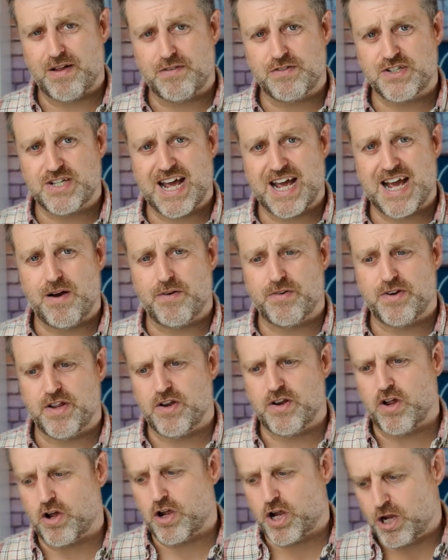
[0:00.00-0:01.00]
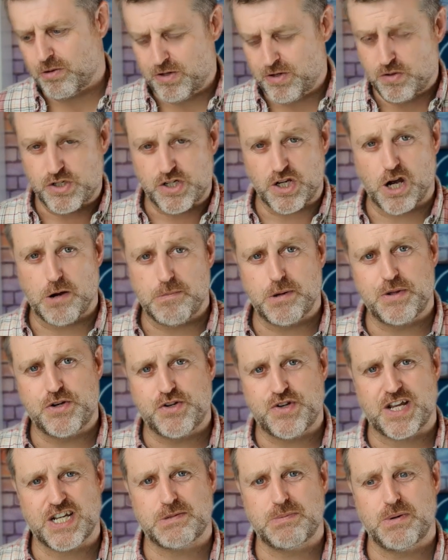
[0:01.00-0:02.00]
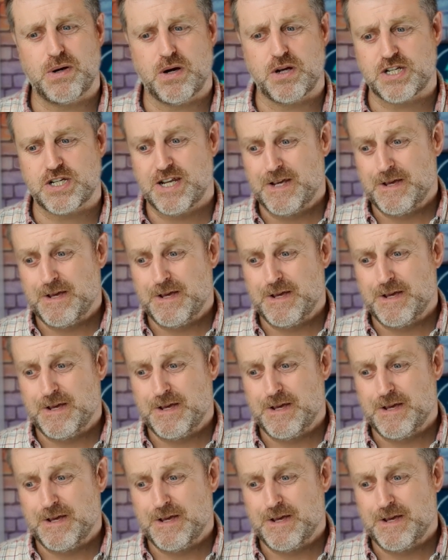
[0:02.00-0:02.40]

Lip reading: town and commuting on public transport,